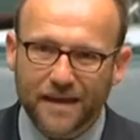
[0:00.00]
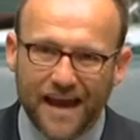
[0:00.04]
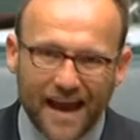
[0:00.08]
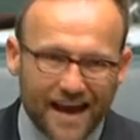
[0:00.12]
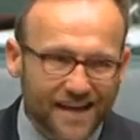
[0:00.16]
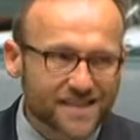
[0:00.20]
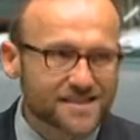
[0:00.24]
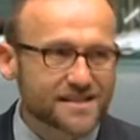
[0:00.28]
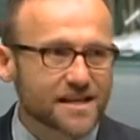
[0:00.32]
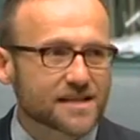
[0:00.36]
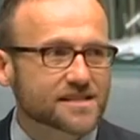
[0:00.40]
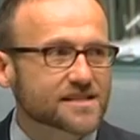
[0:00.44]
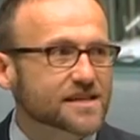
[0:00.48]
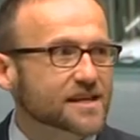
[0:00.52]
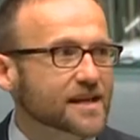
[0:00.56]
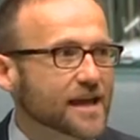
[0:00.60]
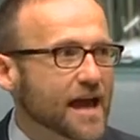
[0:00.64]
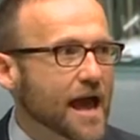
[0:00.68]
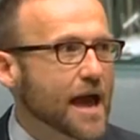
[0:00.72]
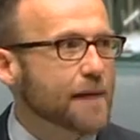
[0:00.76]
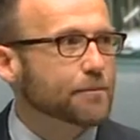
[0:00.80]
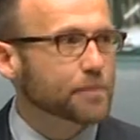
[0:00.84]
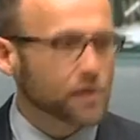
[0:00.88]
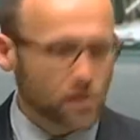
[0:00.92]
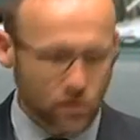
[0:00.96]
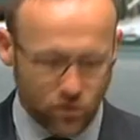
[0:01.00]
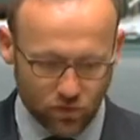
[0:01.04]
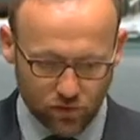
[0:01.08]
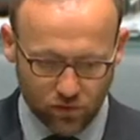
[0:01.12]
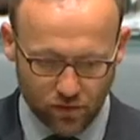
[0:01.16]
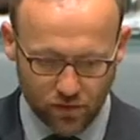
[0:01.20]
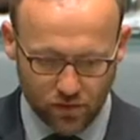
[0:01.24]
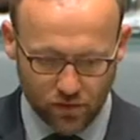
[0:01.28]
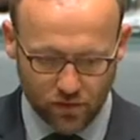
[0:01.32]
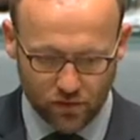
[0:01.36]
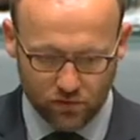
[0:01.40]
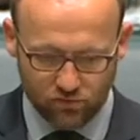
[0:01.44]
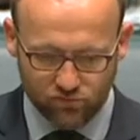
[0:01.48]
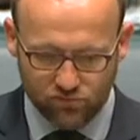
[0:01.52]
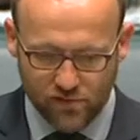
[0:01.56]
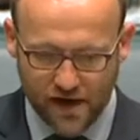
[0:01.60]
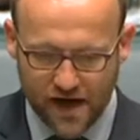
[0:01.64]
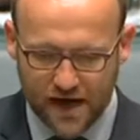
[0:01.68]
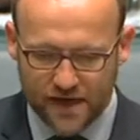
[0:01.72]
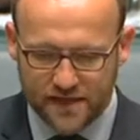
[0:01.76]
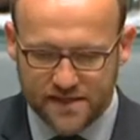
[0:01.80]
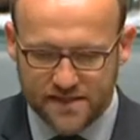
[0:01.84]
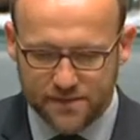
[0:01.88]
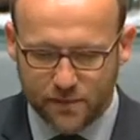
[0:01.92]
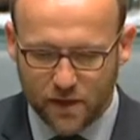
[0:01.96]
accessing capital
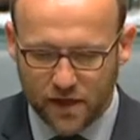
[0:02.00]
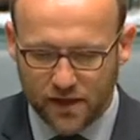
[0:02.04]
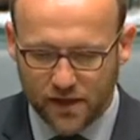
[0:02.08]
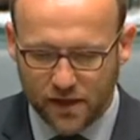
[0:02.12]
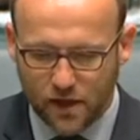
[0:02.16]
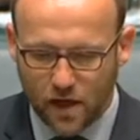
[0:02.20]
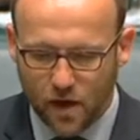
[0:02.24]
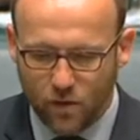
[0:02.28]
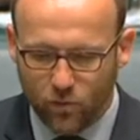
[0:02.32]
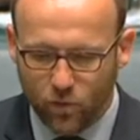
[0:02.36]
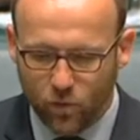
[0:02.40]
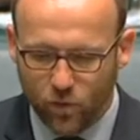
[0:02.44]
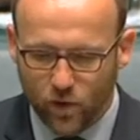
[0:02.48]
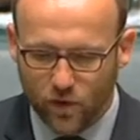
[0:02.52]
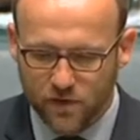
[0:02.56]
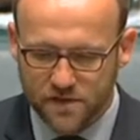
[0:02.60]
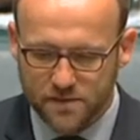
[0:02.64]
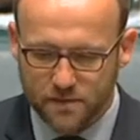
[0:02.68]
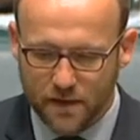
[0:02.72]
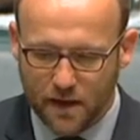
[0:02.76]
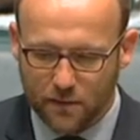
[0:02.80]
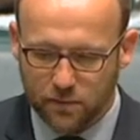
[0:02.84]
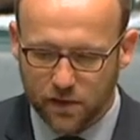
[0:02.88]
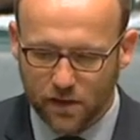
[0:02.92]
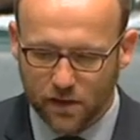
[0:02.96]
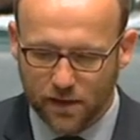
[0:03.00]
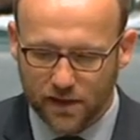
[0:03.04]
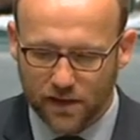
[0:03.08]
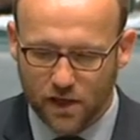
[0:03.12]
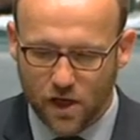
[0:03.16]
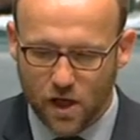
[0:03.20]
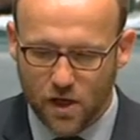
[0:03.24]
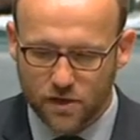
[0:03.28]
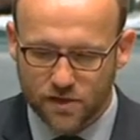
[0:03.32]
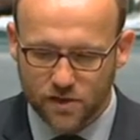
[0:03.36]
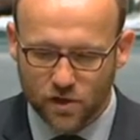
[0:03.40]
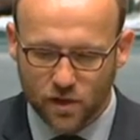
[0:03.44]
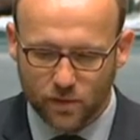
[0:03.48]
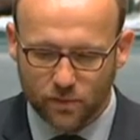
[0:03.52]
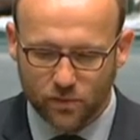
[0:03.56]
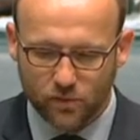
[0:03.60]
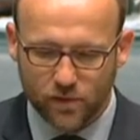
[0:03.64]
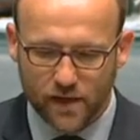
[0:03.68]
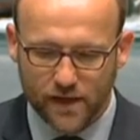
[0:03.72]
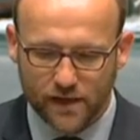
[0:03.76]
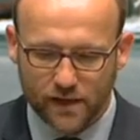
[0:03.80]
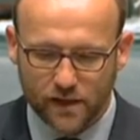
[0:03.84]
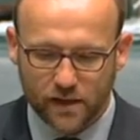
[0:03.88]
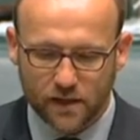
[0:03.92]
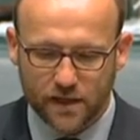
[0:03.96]
raised by the Commonwealth's publicly owned and
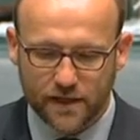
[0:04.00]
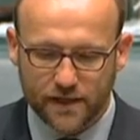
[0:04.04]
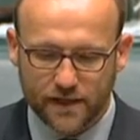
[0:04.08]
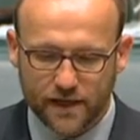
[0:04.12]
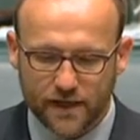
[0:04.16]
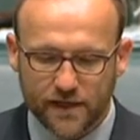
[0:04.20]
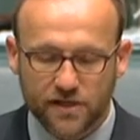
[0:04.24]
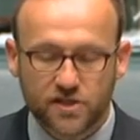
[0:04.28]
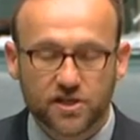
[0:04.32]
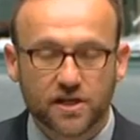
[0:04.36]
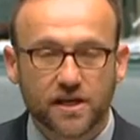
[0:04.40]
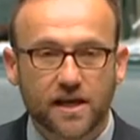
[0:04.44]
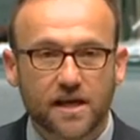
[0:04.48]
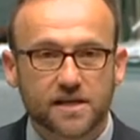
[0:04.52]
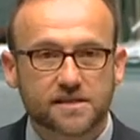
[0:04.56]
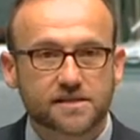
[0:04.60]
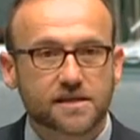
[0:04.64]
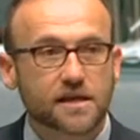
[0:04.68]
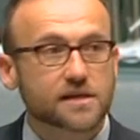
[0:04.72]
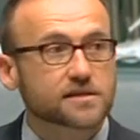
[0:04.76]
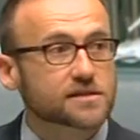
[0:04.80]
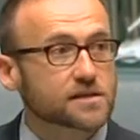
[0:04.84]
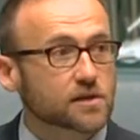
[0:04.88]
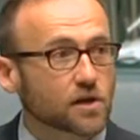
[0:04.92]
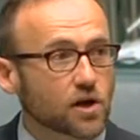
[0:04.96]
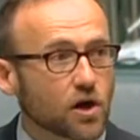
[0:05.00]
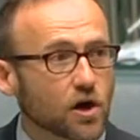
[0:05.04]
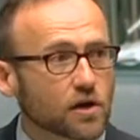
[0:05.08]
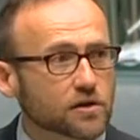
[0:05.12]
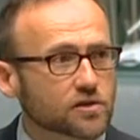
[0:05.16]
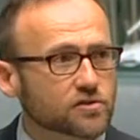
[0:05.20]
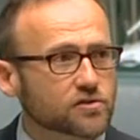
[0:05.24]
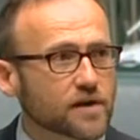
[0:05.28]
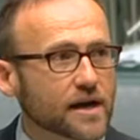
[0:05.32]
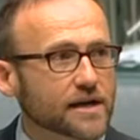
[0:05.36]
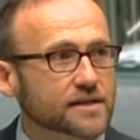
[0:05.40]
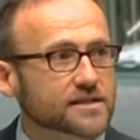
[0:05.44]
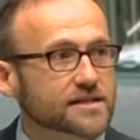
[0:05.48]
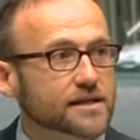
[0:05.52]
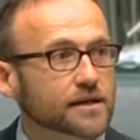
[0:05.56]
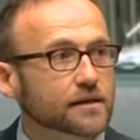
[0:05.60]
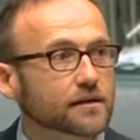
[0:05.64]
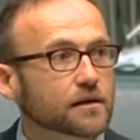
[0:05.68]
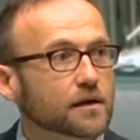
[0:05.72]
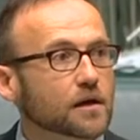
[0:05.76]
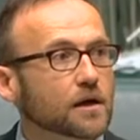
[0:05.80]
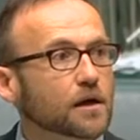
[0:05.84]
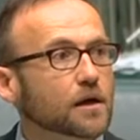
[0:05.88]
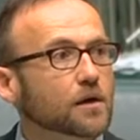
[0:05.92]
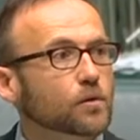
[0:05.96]
operated clean energy assets and contracting
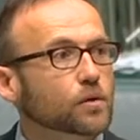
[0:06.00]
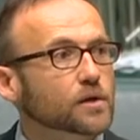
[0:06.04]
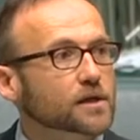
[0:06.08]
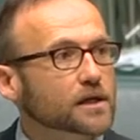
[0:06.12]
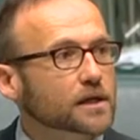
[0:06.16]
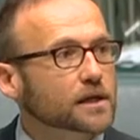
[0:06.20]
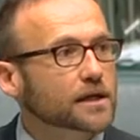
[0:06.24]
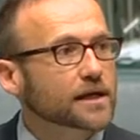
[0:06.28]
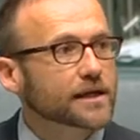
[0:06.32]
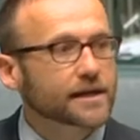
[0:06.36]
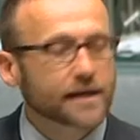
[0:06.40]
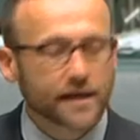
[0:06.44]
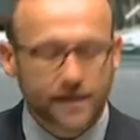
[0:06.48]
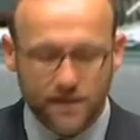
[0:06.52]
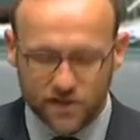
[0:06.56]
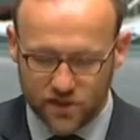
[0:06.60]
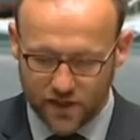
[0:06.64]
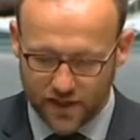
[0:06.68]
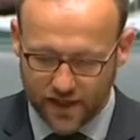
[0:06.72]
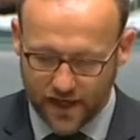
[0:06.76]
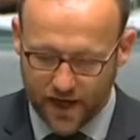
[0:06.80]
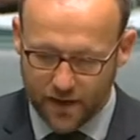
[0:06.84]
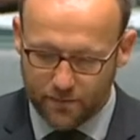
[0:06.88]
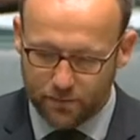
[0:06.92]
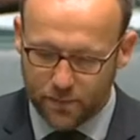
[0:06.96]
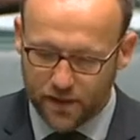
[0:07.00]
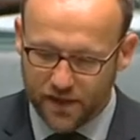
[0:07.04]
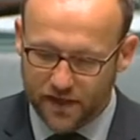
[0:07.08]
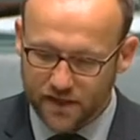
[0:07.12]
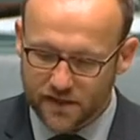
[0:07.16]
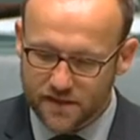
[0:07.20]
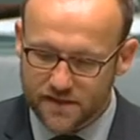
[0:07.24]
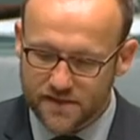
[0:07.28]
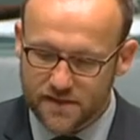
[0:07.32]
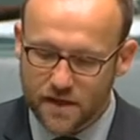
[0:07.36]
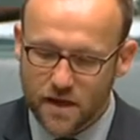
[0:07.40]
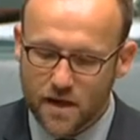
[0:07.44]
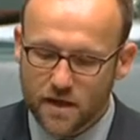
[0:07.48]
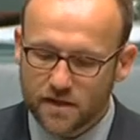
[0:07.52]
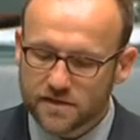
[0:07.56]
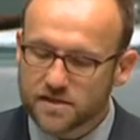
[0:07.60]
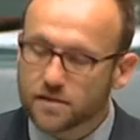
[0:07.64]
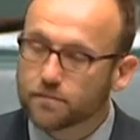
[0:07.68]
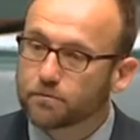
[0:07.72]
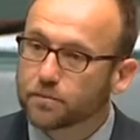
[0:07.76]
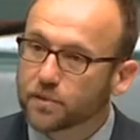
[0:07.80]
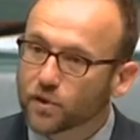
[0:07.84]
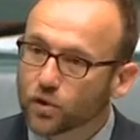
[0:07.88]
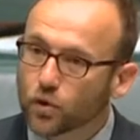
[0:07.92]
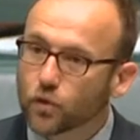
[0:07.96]
with clean energy companies to
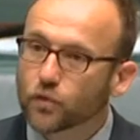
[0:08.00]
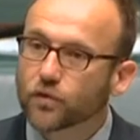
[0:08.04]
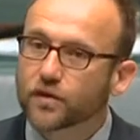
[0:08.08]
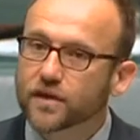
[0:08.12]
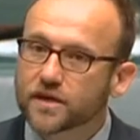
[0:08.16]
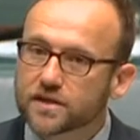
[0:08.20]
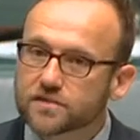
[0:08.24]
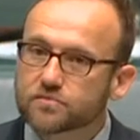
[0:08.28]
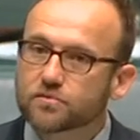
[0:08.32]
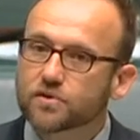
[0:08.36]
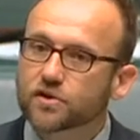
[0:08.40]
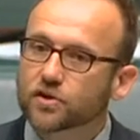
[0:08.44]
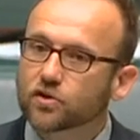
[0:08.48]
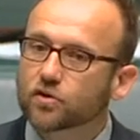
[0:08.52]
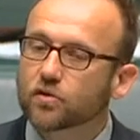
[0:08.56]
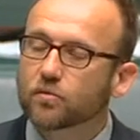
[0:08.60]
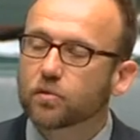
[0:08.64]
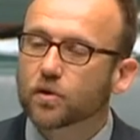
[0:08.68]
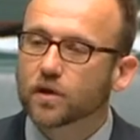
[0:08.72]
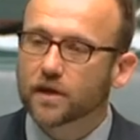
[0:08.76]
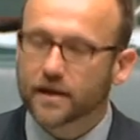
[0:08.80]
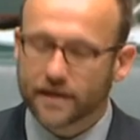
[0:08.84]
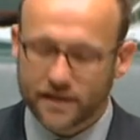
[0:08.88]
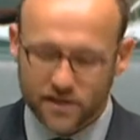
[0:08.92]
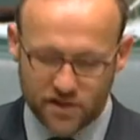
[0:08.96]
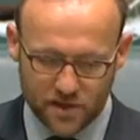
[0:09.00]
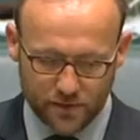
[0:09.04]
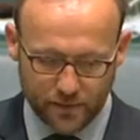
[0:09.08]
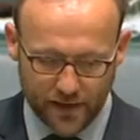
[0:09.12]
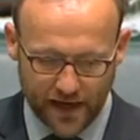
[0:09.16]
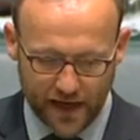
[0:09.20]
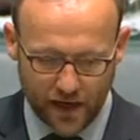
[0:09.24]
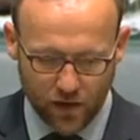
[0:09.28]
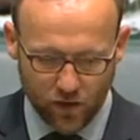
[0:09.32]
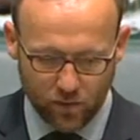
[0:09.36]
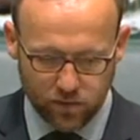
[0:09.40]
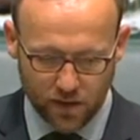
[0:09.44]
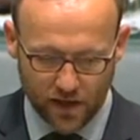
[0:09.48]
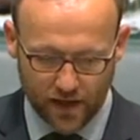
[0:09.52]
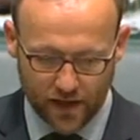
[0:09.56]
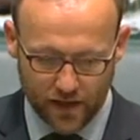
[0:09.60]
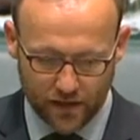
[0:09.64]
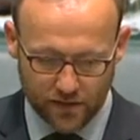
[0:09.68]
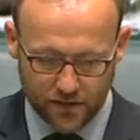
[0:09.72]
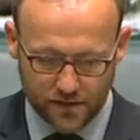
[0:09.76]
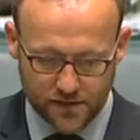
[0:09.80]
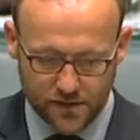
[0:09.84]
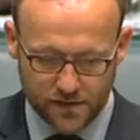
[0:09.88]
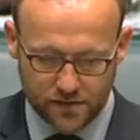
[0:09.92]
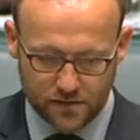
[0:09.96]
build these renewable energy power
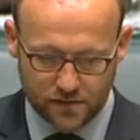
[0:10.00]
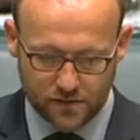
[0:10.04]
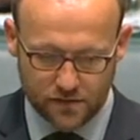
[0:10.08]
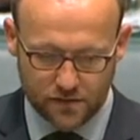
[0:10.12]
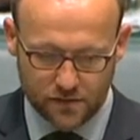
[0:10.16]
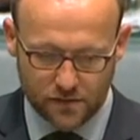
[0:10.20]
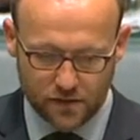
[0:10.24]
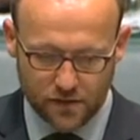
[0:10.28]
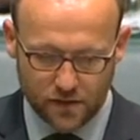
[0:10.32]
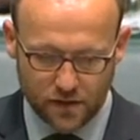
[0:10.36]
plants.